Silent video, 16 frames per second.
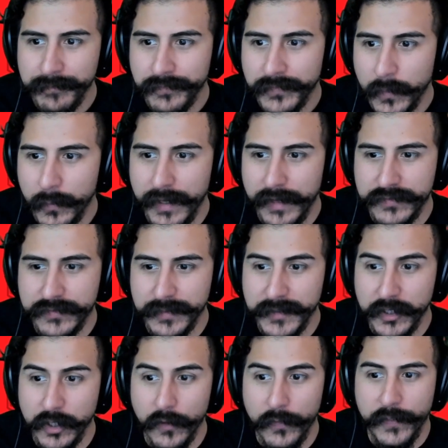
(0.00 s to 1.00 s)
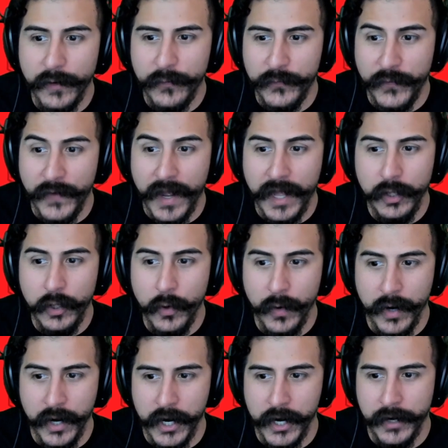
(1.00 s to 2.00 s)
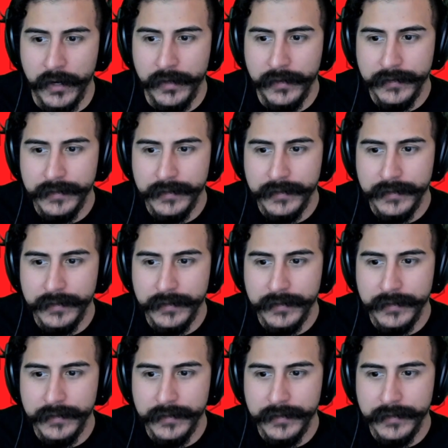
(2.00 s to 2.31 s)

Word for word: We have something called The Follower.